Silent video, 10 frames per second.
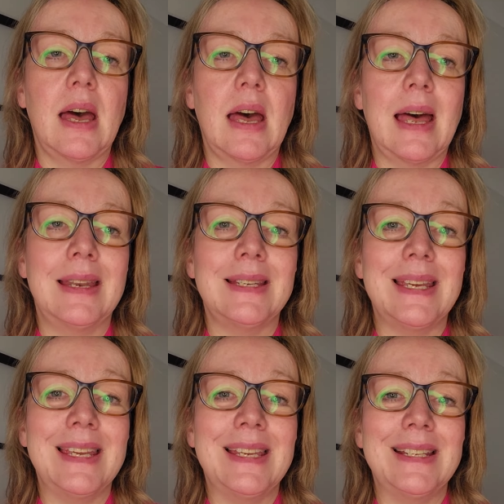And
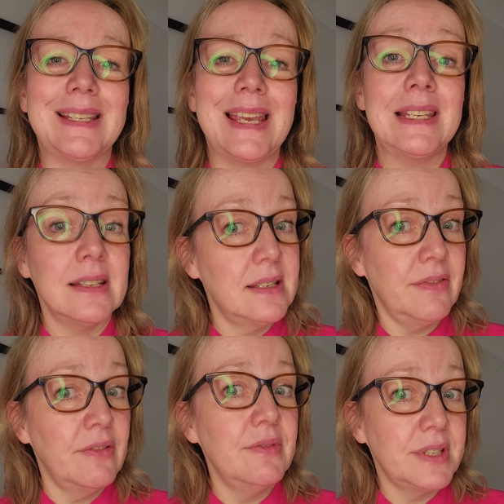it is a
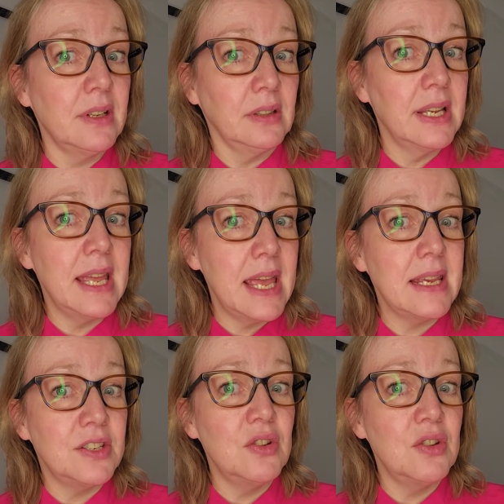different result. It is.